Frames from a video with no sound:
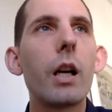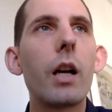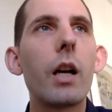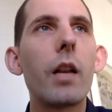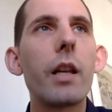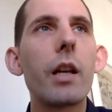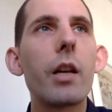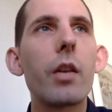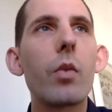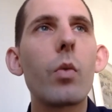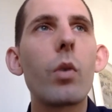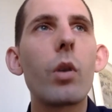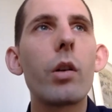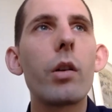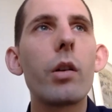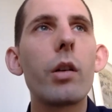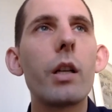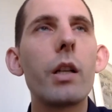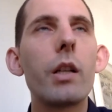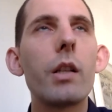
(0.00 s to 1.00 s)
The other
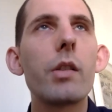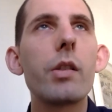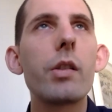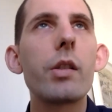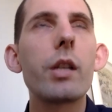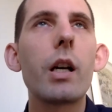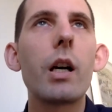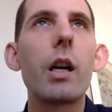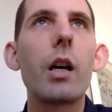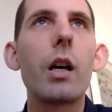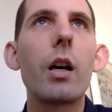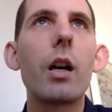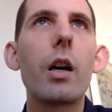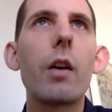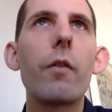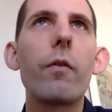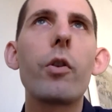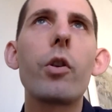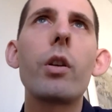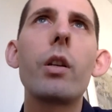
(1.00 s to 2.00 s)
one is a
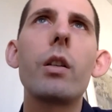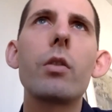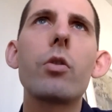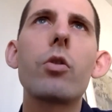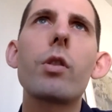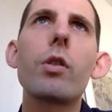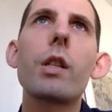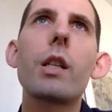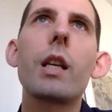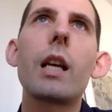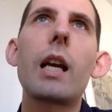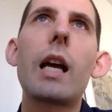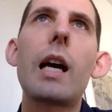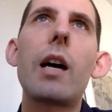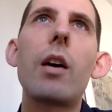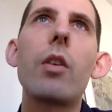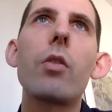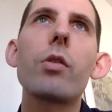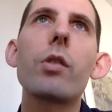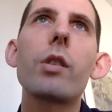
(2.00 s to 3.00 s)
very interesting
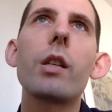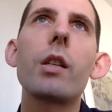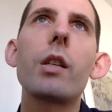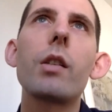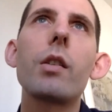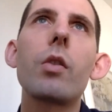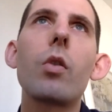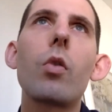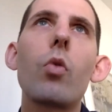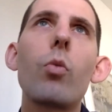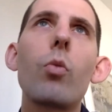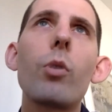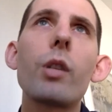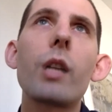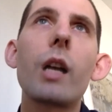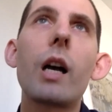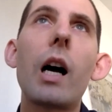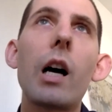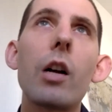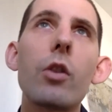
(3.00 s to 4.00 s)
house. It's almost
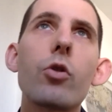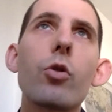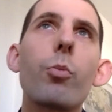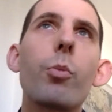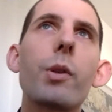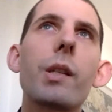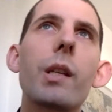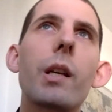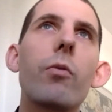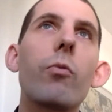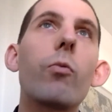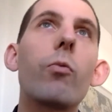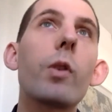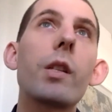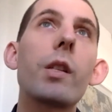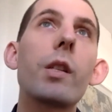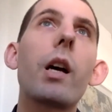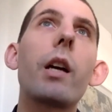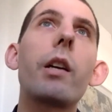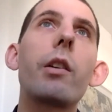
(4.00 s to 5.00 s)
100%
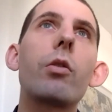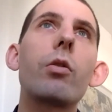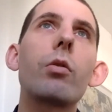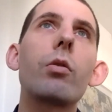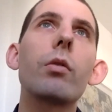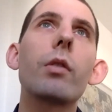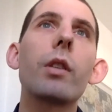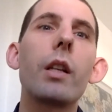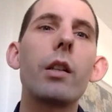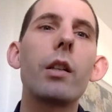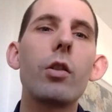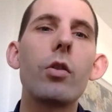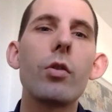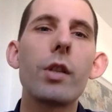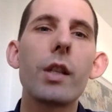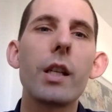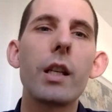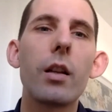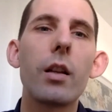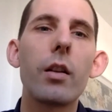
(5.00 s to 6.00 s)
recycled in New
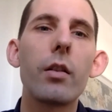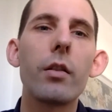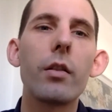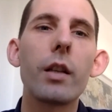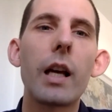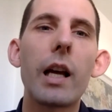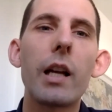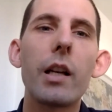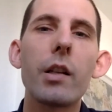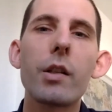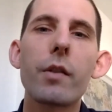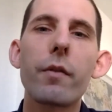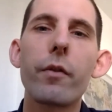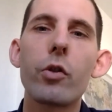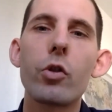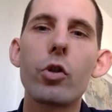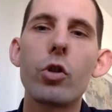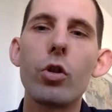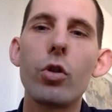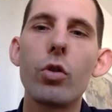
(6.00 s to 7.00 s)
Zealand, and it's for
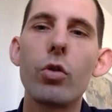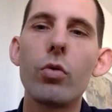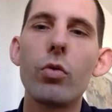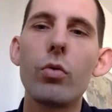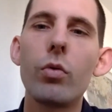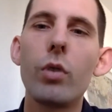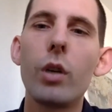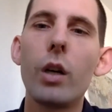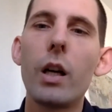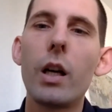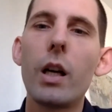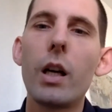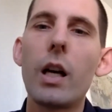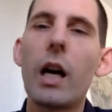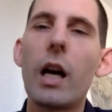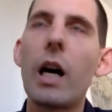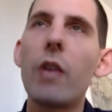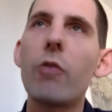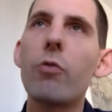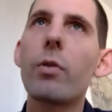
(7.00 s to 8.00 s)
2
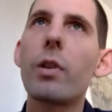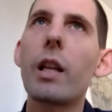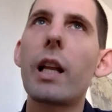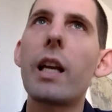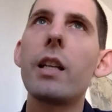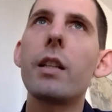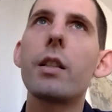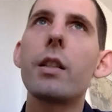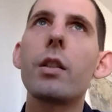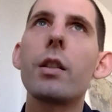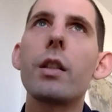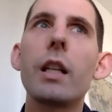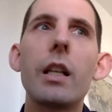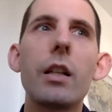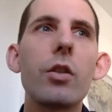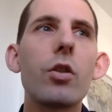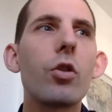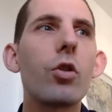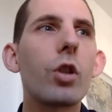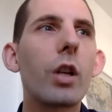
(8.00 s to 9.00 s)
unrelated
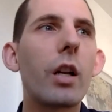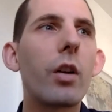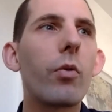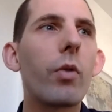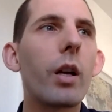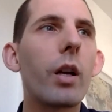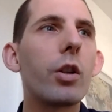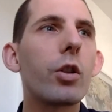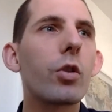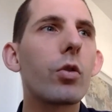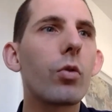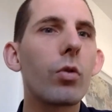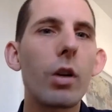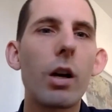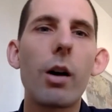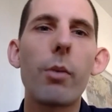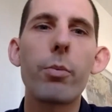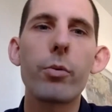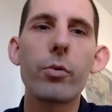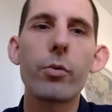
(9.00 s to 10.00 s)
intergenerational
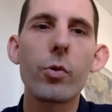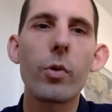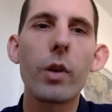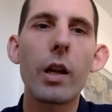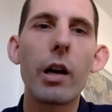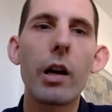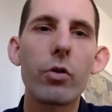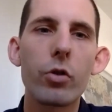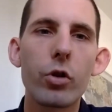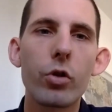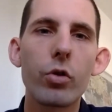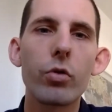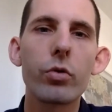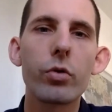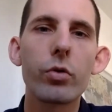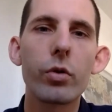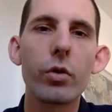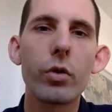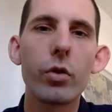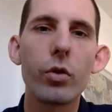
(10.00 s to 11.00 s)
couples without
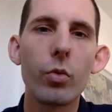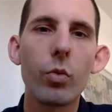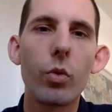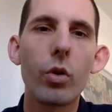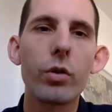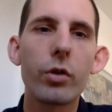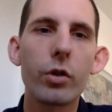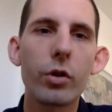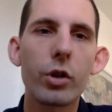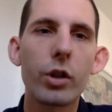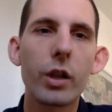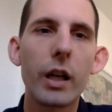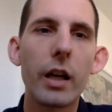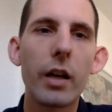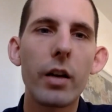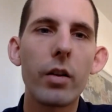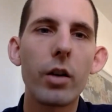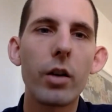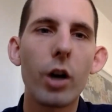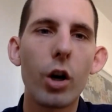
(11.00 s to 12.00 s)
children who want to
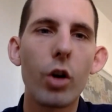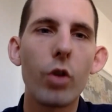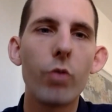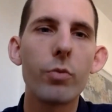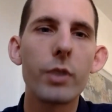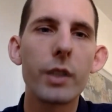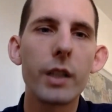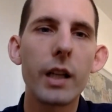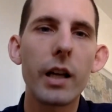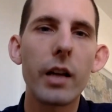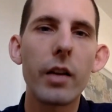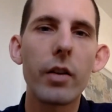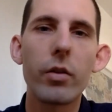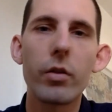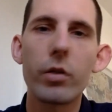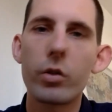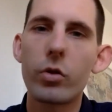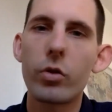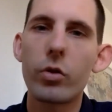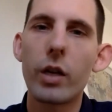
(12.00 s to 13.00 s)
share a home together,
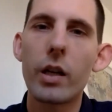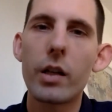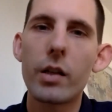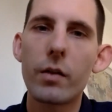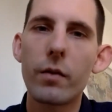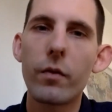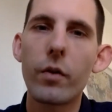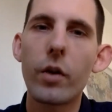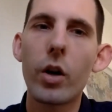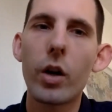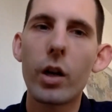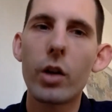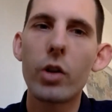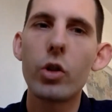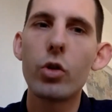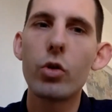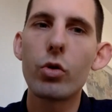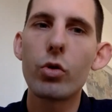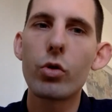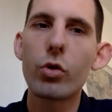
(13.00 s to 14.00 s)
and creates a very
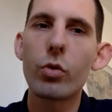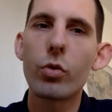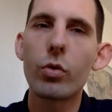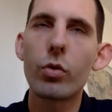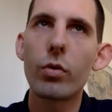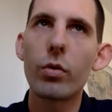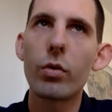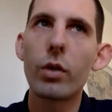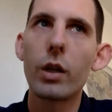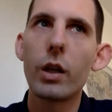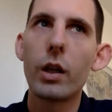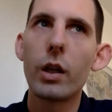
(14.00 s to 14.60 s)
unusual